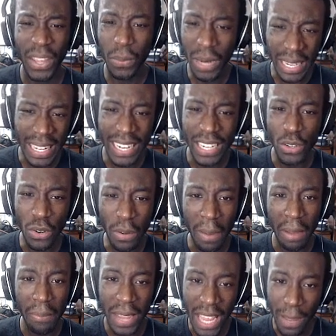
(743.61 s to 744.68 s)
what did they do to
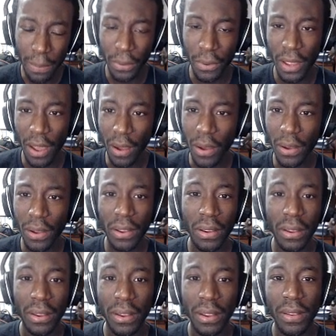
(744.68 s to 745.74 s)
my people, yo?
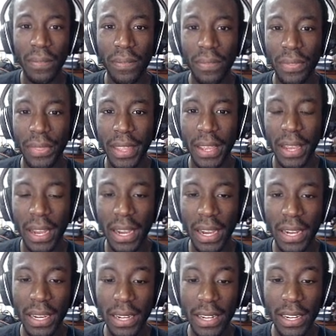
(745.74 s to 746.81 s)

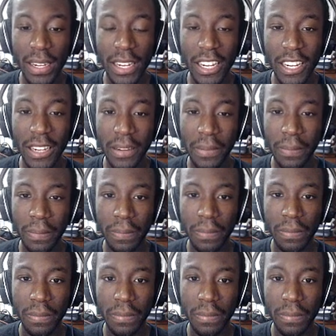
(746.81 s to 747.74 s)
I don't